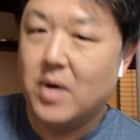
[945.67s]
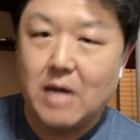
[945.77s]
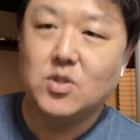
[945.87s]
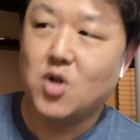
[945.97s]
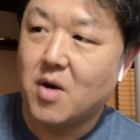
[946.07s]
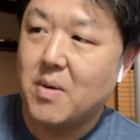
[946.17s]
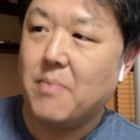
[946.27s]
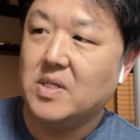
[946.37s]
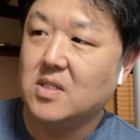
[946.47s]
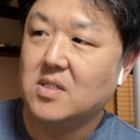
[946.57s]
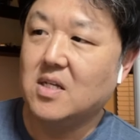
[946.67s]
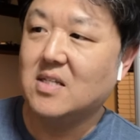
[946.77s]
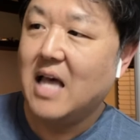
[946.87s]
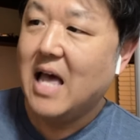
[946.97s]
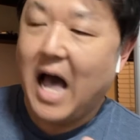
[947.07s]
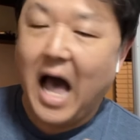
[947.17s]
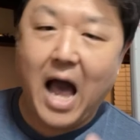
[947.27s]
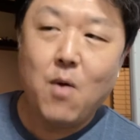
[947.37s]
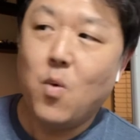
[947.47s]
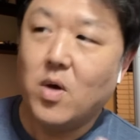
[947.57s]
starting my businesses, I
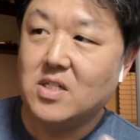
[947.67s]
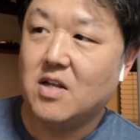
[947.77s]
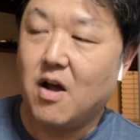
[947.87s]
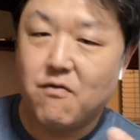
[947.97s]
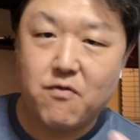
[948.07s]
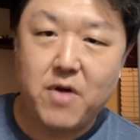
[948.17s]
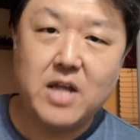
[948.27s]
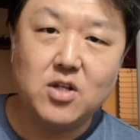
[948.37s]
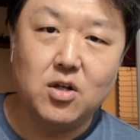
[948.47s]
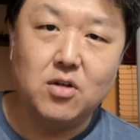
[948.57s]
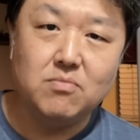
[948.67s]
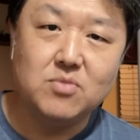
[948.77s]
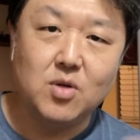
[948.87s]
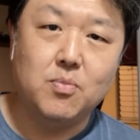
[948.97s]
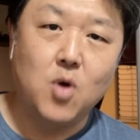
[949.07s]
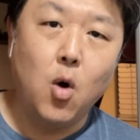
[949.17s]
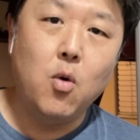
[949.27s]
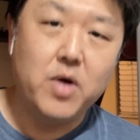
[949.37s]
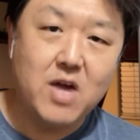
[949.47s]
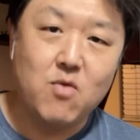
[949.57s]
wasn't afraid to go
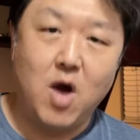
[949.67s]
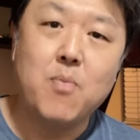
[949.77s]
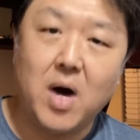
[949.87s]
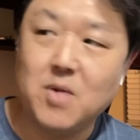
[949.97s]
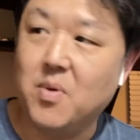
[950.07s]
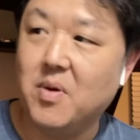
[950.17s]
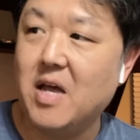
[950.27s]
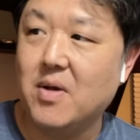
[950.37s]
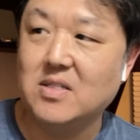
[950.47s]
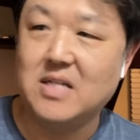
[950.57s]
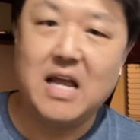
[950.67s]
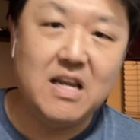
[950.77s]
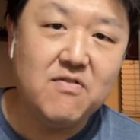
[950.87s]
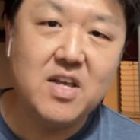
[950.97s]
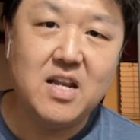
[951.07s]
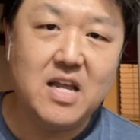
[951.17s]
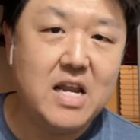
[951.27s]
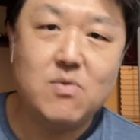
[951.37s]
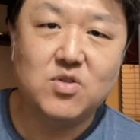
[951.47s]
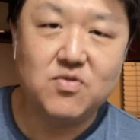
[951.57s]
hit rock bottom again because I lived it and I
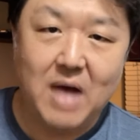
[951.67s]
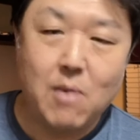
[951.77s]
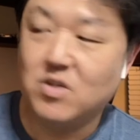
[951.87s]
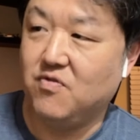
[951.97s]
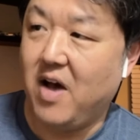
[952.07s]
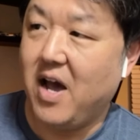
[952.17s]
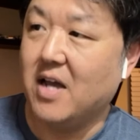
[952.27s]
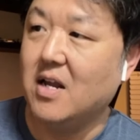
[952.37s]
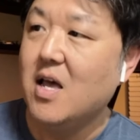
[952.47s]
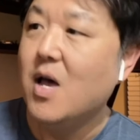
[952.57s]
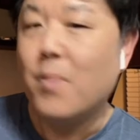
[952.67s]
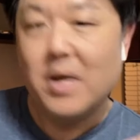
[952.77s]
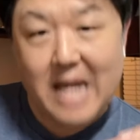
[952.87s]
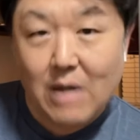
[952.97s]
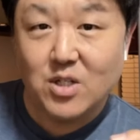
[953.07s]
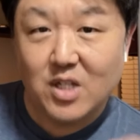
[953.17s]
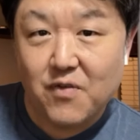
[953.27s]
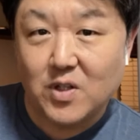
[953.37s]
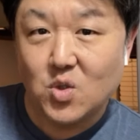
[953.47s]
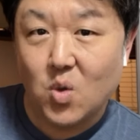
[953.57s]
was fine. But now's a
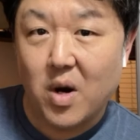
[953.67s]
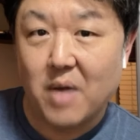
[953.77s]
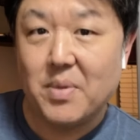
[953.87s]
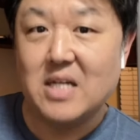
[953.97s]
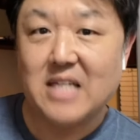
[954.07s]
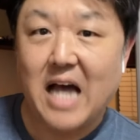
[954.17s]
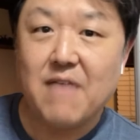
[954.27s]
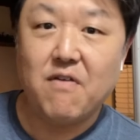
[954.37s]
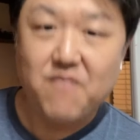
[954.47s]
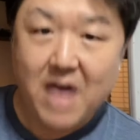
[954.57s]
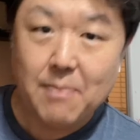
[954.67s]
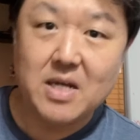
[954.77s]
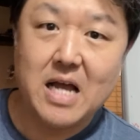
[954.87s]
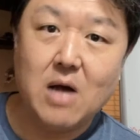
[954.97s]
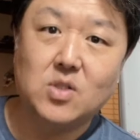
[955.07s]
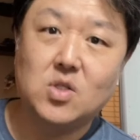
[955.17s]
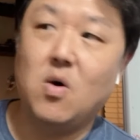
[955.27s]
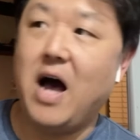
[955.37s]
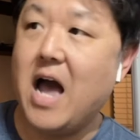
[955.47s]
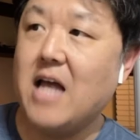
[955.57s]
different story because I have a family now. So
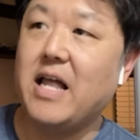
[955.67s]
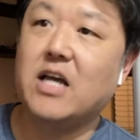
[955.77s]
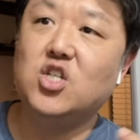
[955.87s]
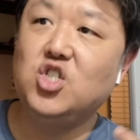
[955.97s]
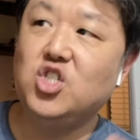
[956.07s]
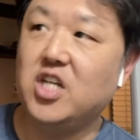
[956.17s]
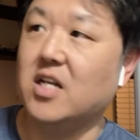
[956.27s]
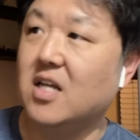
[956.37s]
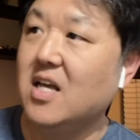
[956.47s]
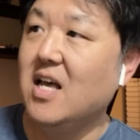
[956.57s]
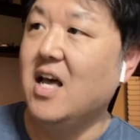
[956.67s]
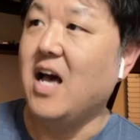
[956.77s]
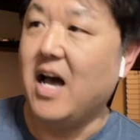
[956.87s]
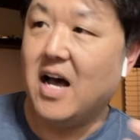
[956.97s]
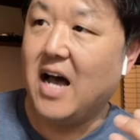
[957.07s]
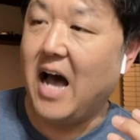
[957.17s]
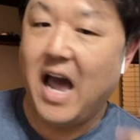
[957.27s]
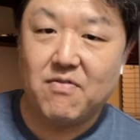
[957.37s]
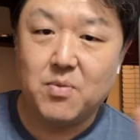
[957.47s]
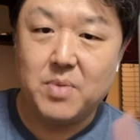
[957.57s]
I like shit. I
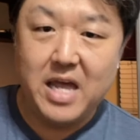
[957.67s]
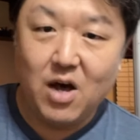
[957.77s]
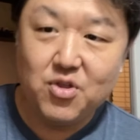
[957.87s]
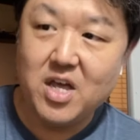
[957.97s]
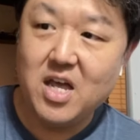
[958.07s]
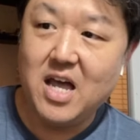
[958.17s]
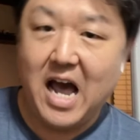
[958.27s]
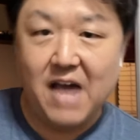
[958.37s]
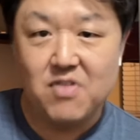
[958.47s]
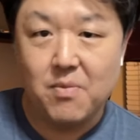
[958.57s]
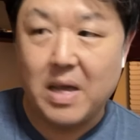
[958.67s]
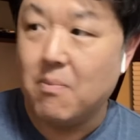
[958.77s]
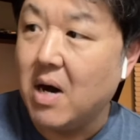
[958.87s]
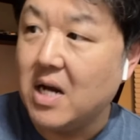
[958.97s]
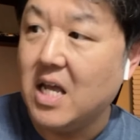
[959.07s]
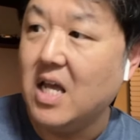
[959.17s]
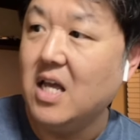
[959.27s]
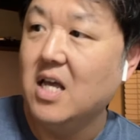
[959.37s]
have to be healthy. I have to make money.